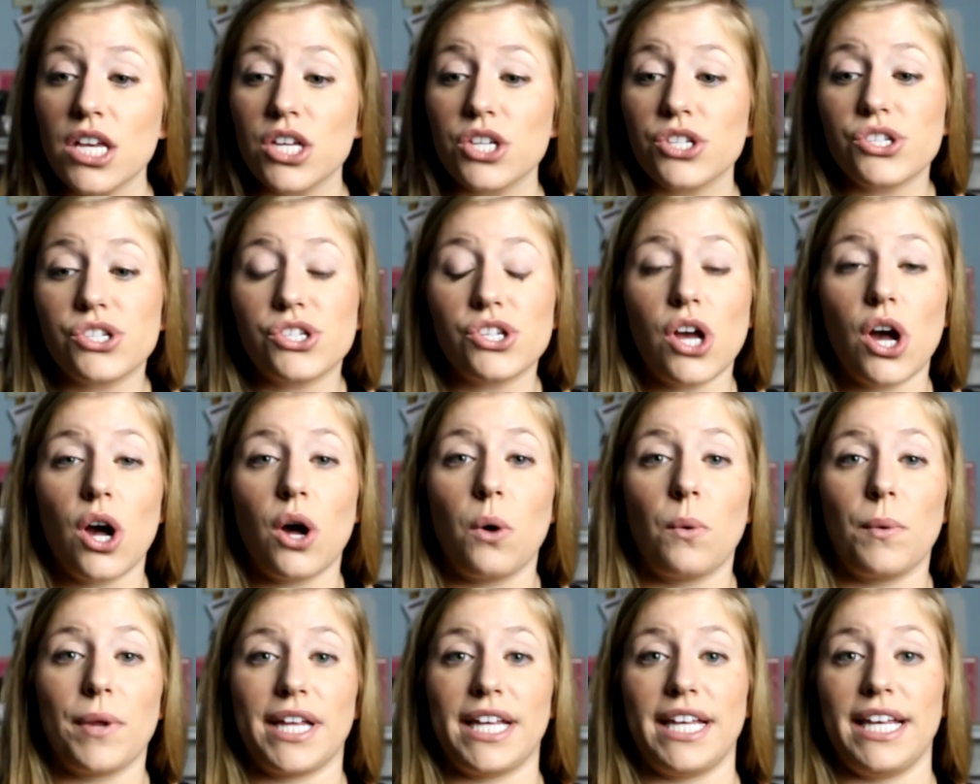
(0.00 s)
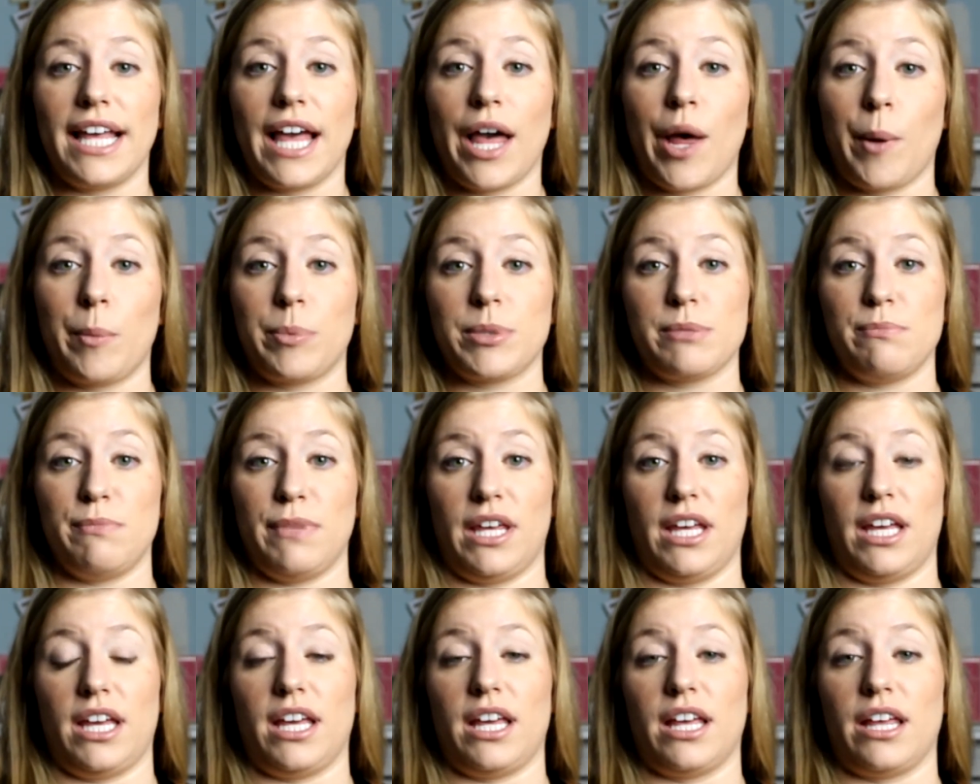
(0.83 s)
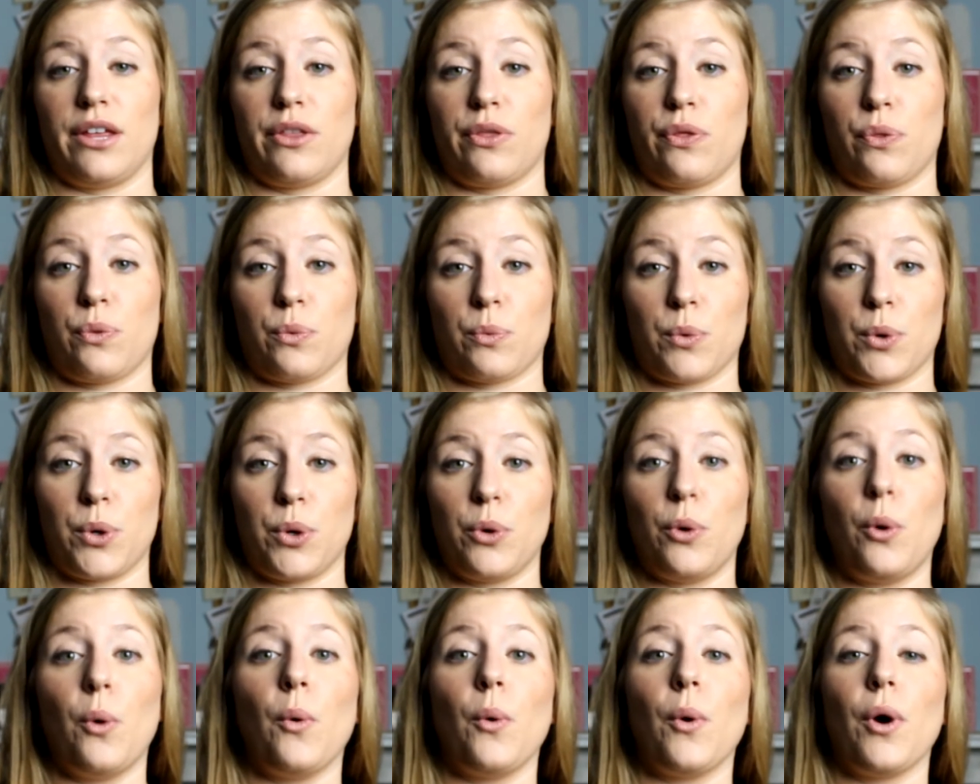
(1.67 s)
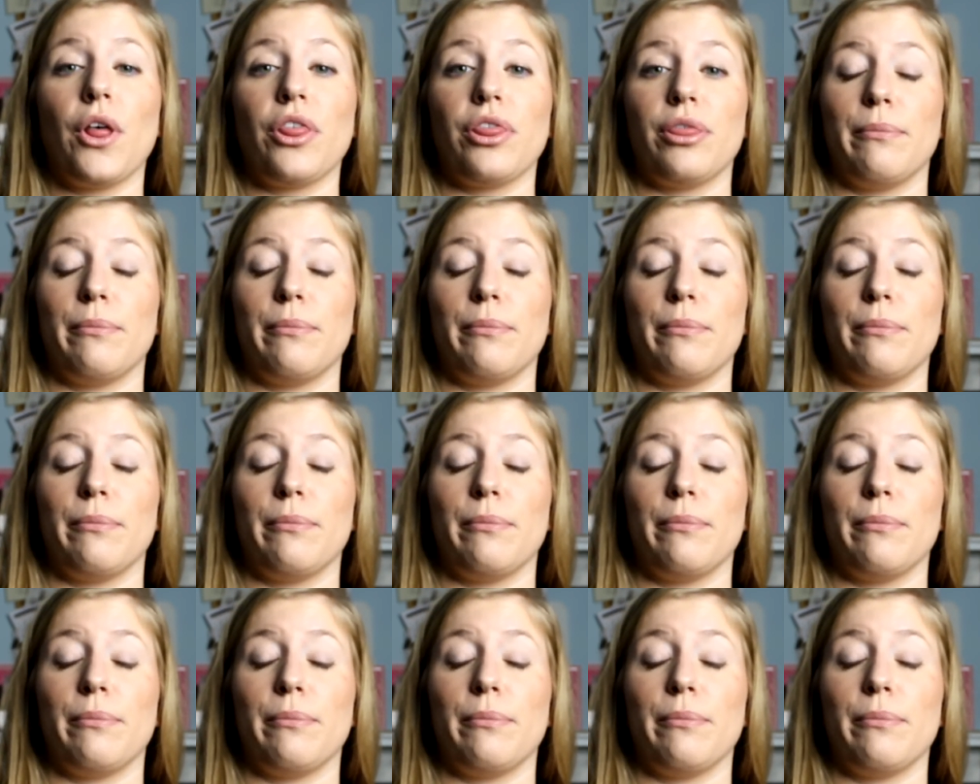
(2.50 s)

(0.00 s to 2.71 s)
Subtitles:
So he helped me through